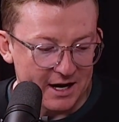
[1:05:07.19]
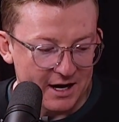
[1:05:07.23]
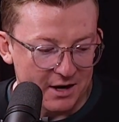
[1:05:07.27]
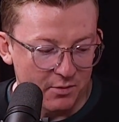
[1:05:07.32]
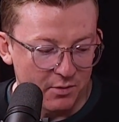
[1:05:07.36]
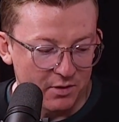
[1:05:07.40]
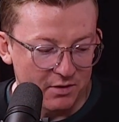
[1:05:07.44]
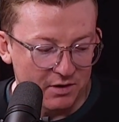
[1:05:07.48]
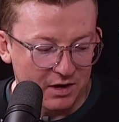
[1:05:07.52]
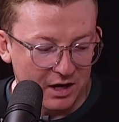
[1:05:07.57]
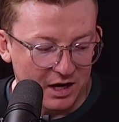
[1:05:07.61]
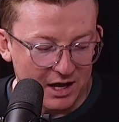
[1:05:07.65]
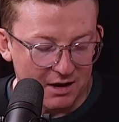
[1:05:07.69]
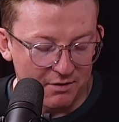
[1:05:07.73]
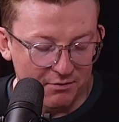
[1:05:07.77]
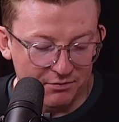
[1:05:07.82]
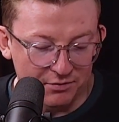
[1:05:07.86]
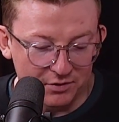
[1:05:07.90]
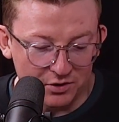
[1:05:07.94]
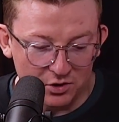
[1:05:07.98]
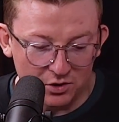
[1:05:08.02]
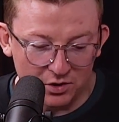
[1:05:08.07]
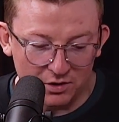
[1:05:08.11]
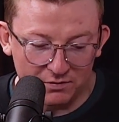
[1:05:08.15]
We'd love for
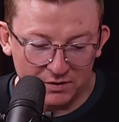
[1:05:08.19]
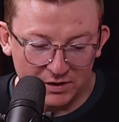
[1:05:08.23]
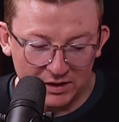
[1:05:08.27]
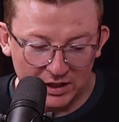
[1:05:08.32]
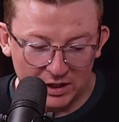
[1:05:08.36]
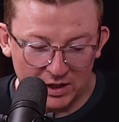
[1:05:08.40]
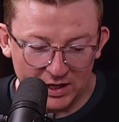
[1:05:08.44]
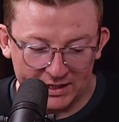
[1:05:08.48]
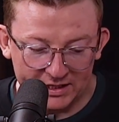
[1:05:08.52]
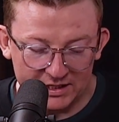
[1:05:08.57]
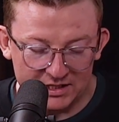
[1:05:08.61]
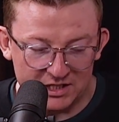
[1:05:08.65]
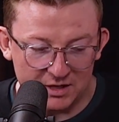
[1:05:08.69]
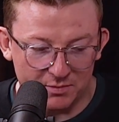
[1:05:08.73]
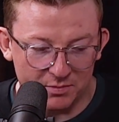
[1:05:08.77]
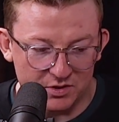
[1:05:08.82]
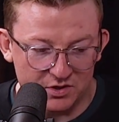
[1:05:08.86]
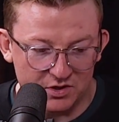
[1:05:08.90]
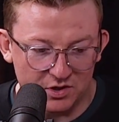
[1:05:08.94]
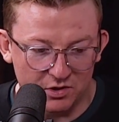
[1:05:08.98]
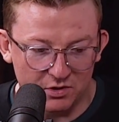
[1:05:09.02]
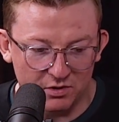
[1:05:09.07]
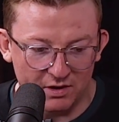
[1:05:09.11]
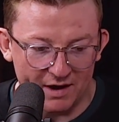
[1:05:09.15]
you, if you like this
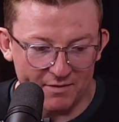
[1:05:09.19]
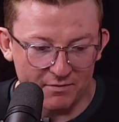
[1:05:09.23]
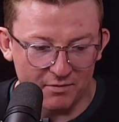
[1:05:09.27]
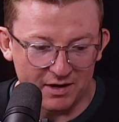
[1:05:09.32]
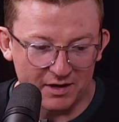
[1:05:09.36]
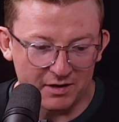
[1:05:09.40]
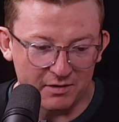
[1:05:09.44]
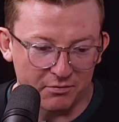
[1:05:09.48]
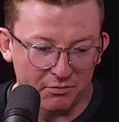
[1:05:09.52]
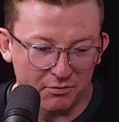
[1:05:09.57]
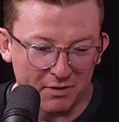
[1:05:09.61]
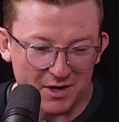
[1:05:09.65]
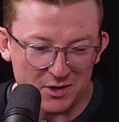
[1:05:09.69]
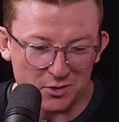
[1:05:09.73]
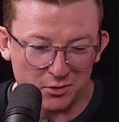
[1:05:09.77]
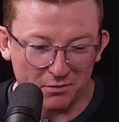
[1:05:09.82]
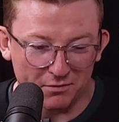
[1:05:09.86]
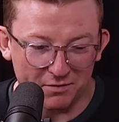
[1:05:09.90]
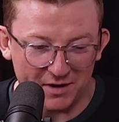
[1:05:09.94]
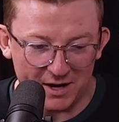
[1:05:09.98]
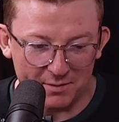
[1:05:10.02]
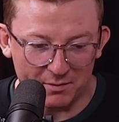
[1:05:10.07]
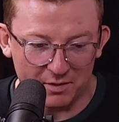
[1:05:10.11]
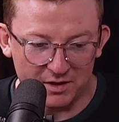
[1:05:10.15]
episode or have any friends or
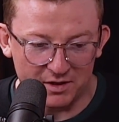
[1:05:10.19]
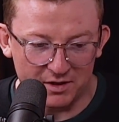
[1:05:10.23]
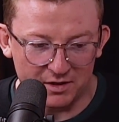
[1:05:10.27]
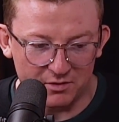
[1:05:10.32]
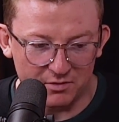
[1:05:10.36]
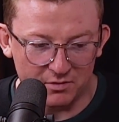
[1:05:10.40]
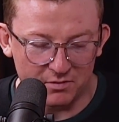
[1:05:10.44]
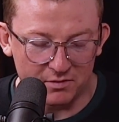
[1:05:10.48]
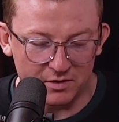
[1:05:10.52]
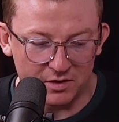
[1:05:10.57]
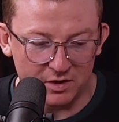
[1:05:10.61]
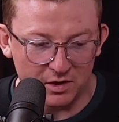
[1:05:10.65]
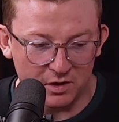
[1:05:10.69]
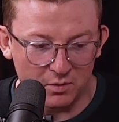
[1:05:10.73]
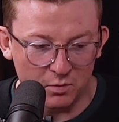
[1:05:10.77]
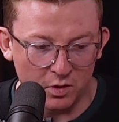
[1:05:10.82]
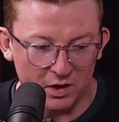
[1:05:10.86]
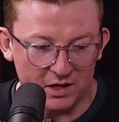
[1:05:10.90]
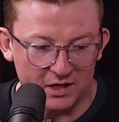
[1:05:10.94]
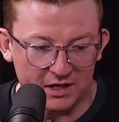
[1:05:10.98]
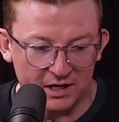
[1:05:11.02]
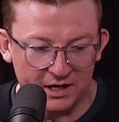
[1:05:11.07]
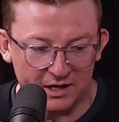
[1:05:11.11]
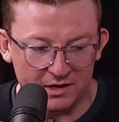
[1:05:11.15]
family that are
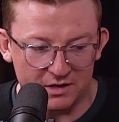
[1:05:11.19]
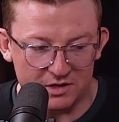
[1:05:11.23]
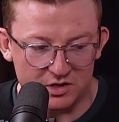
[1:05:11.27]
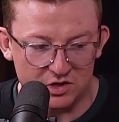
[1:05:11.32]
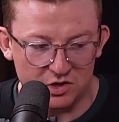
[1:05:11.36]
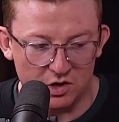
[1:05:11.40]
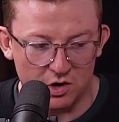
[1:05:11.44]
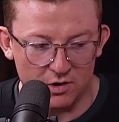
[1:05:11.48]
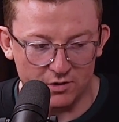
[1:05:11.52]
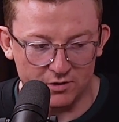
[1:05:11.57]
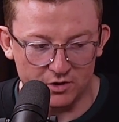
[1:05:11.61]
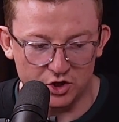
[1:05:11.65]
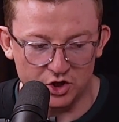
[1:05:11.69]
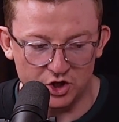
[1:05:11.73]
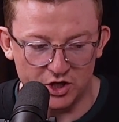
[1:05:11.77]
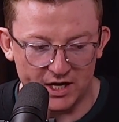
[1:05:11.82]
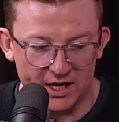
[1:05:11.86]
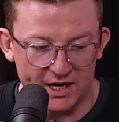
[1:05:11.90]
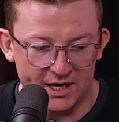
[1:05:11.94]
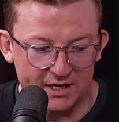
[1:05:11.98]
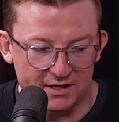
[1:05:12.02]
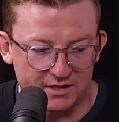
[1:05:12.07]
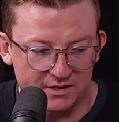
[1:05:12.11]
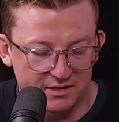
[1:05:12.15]
wanting to get into stocks,
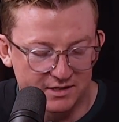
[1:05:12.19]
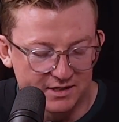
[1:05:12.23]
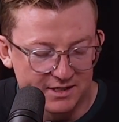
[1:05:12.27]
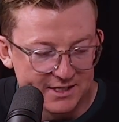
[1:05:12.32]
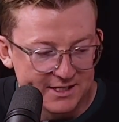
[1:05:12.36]
shares,